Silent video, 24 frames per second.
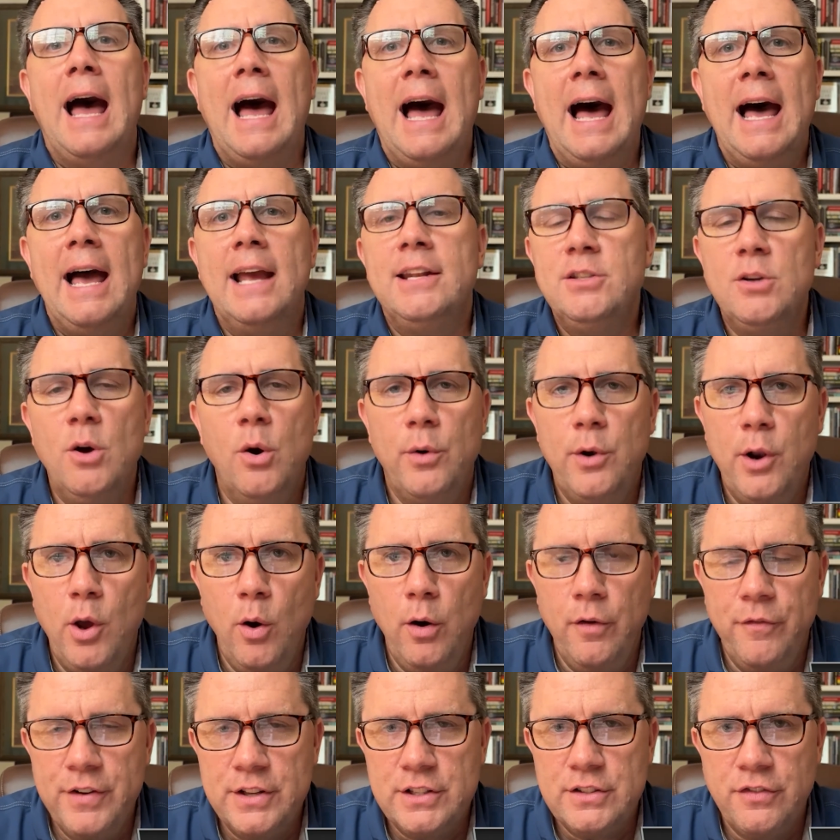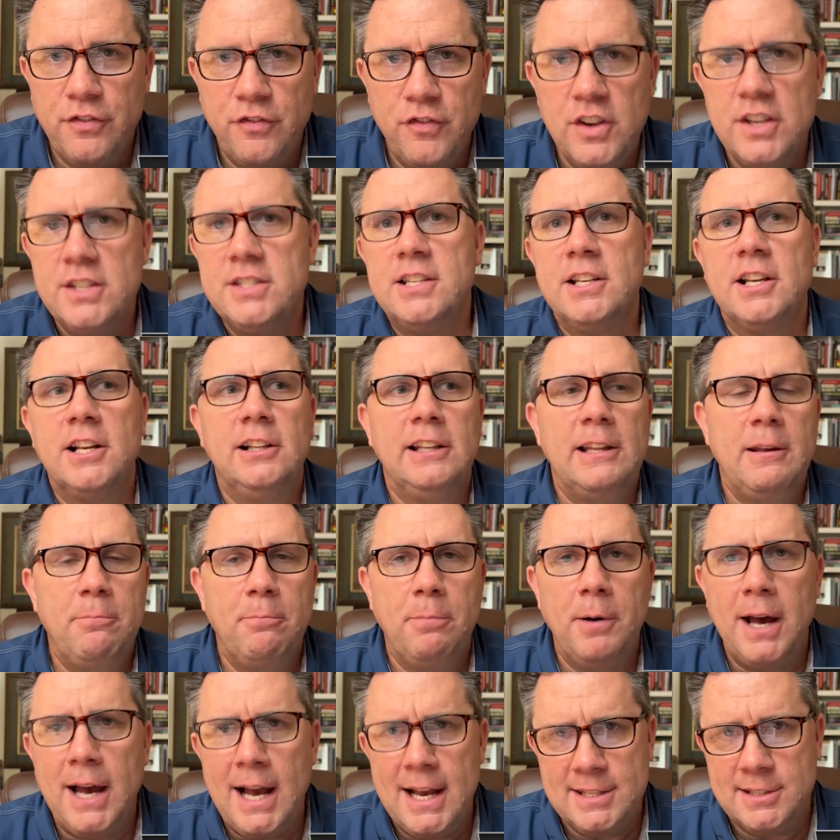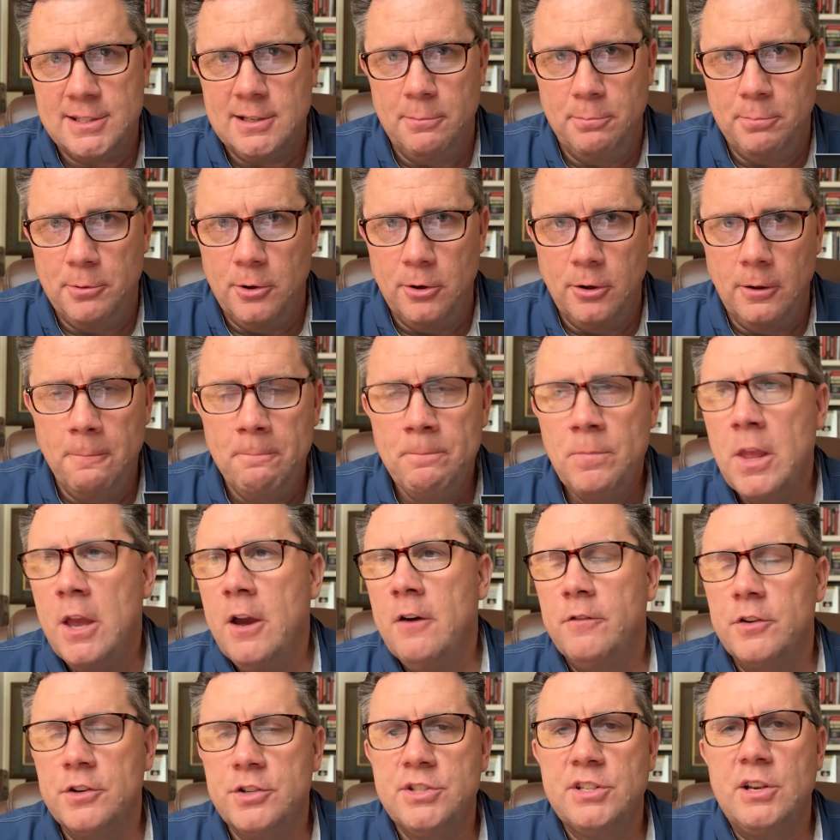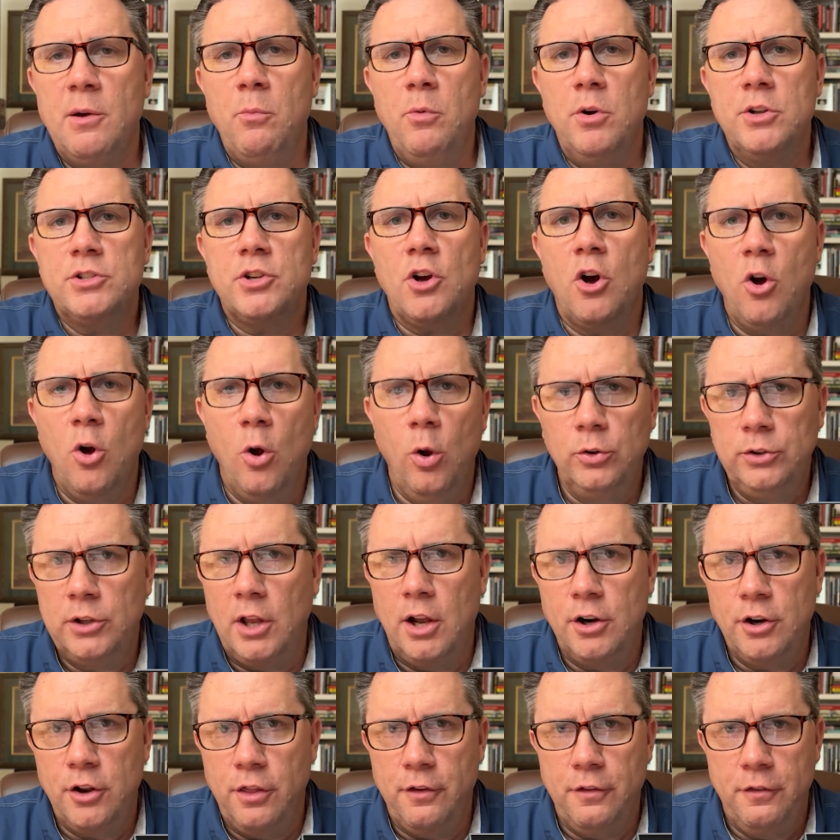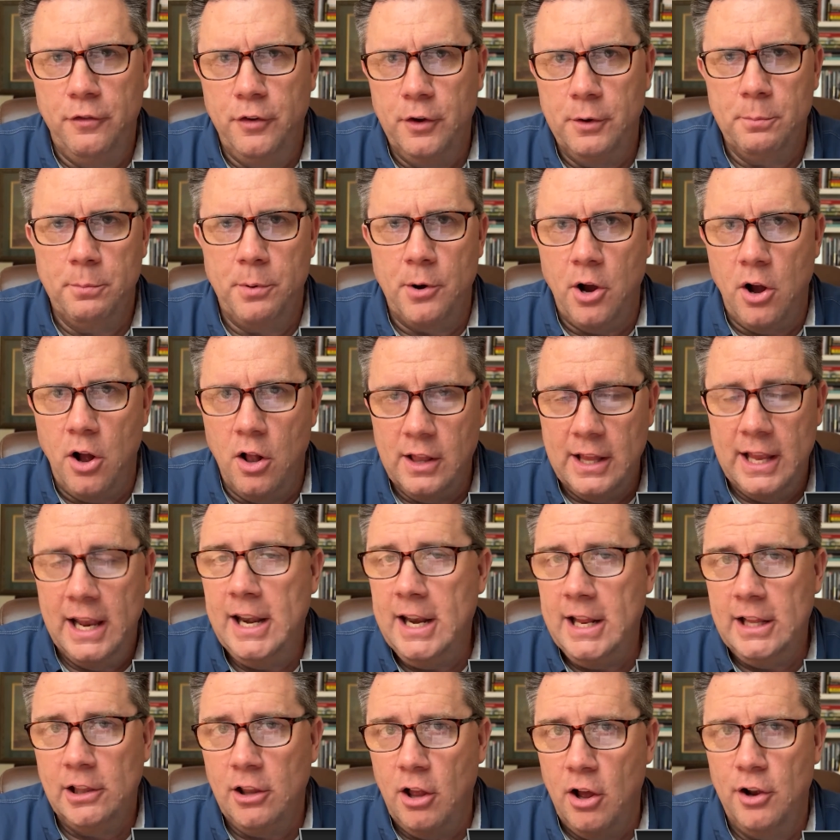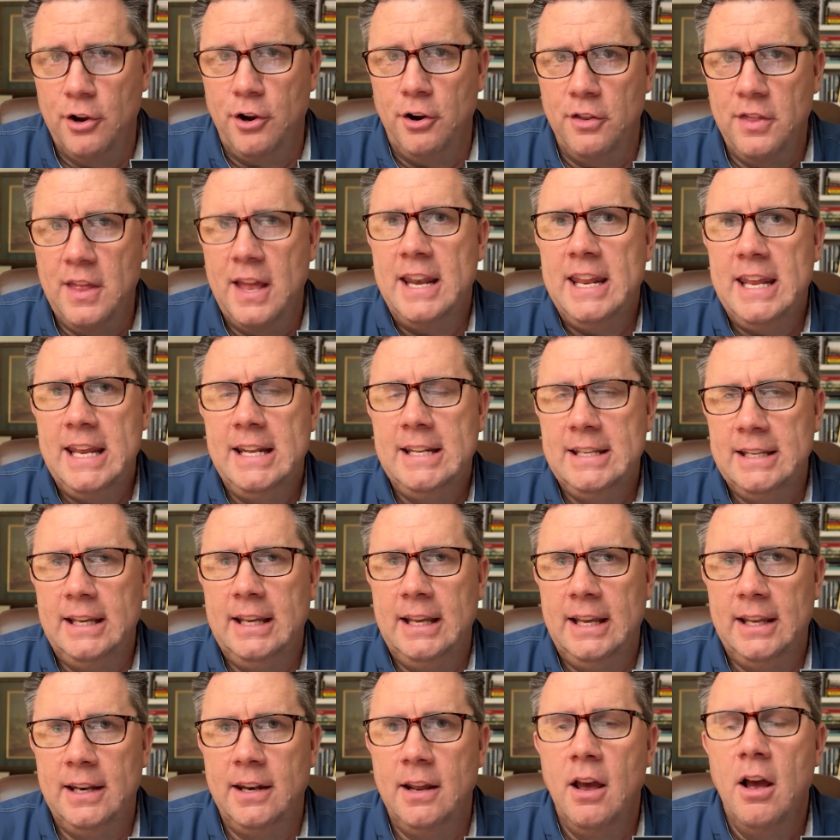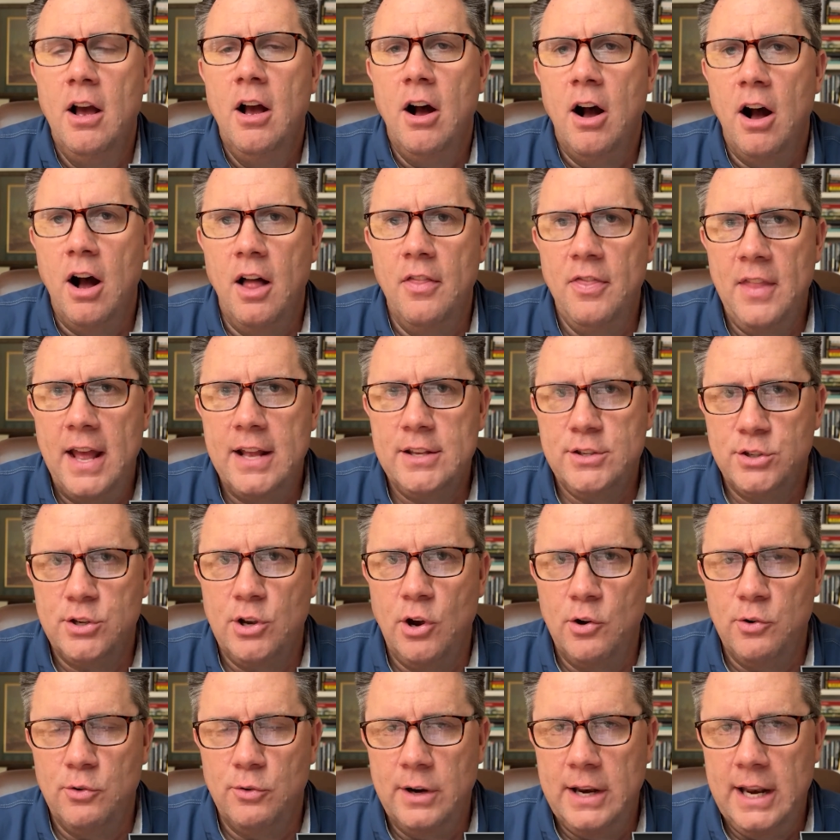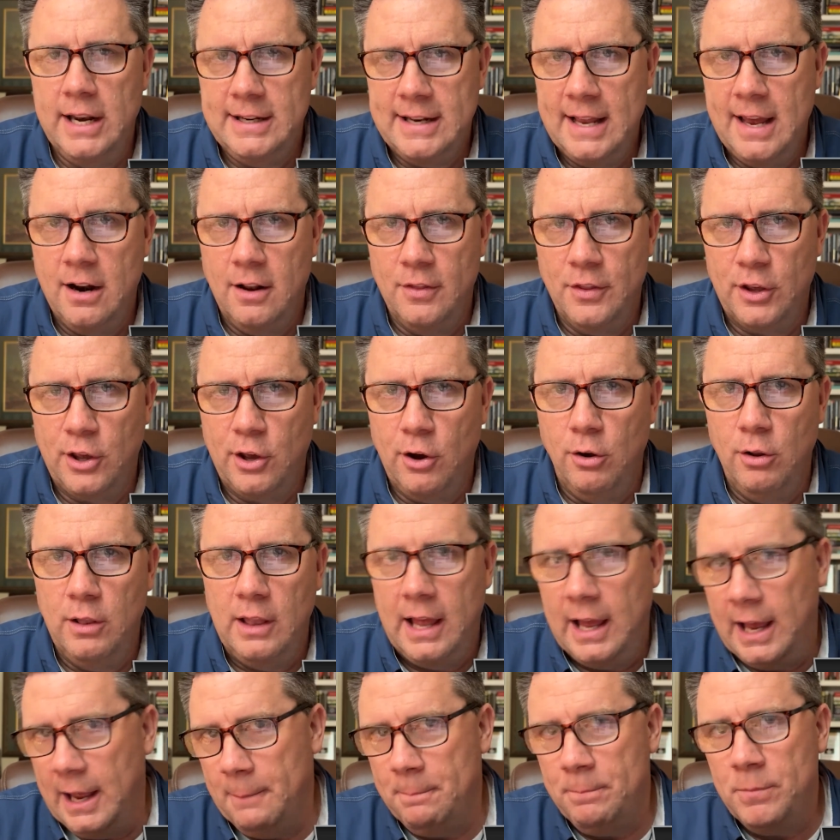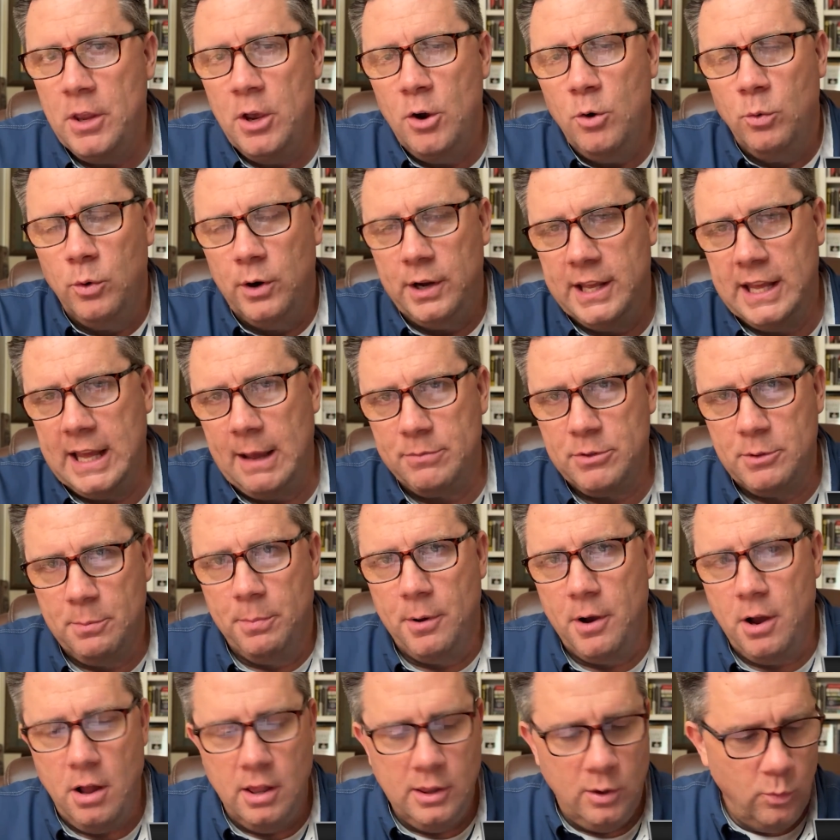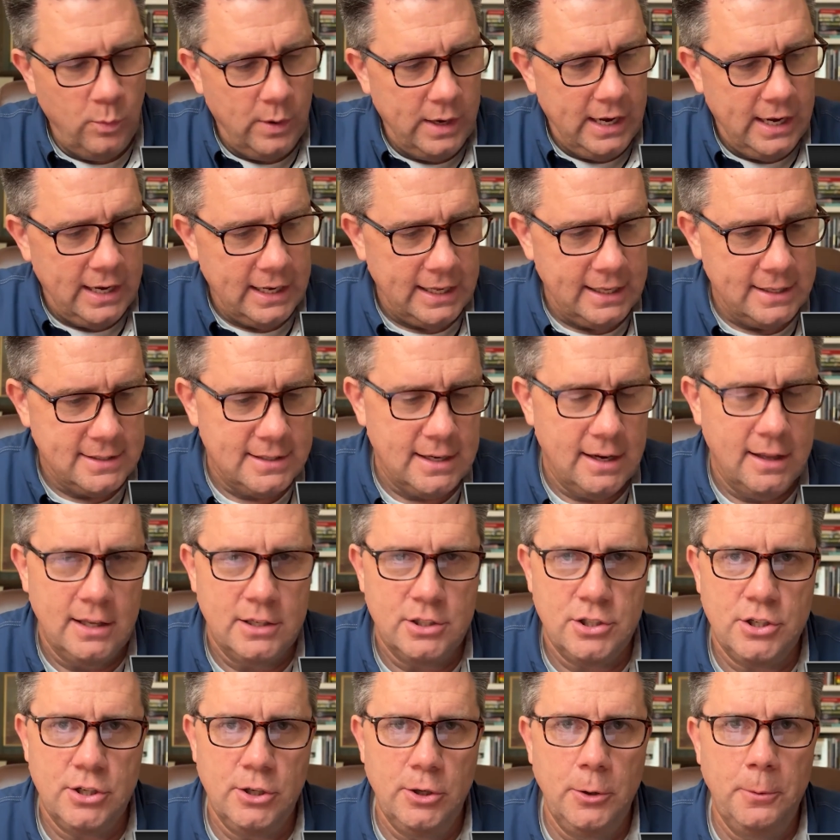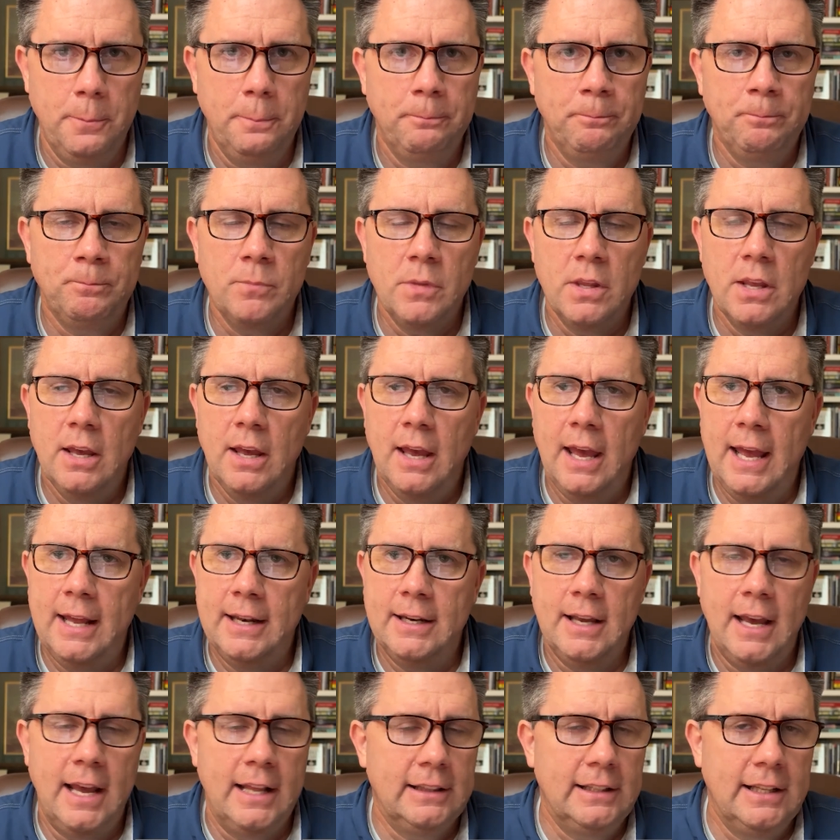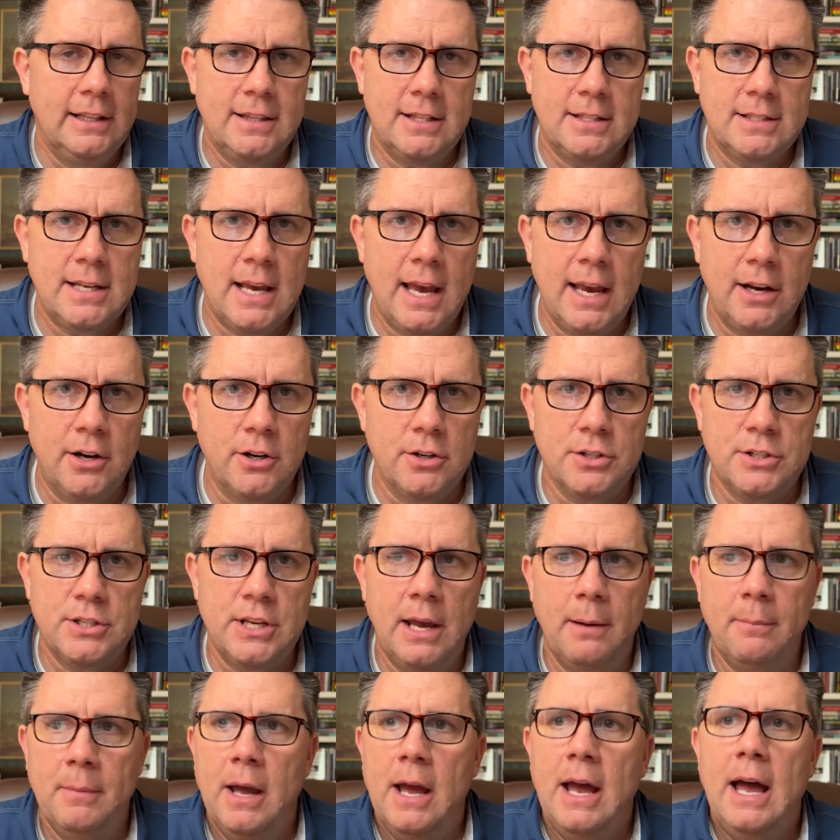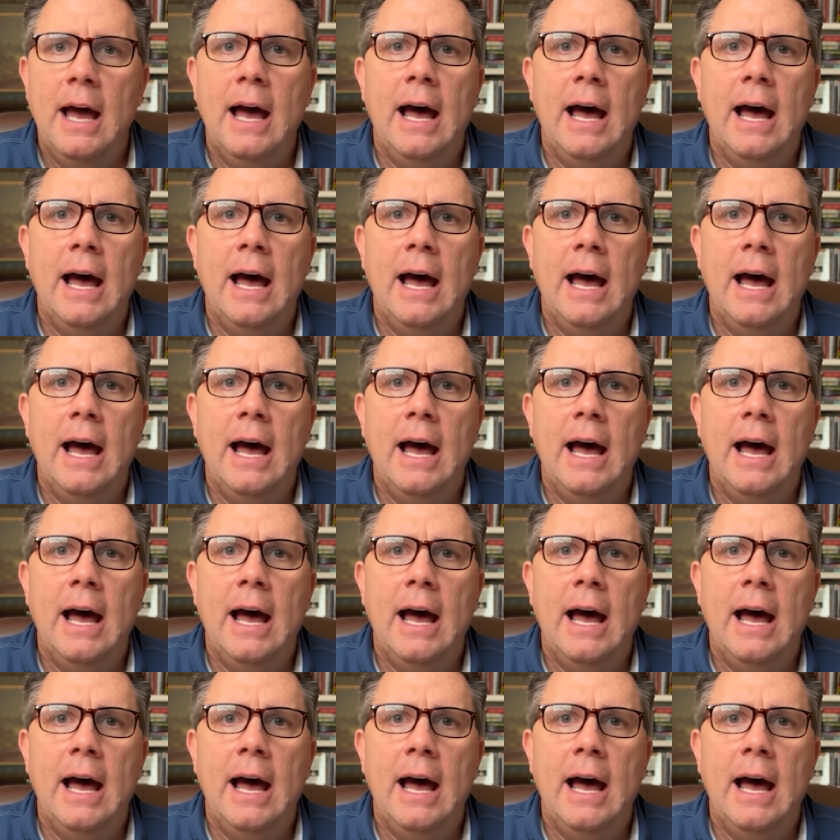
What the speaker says: I don't know if it's physically possible for someone to hold on to the football any longer than he did on that zone read down on the goal line where he kept the ball and went in against LSU and lit the Tigers up.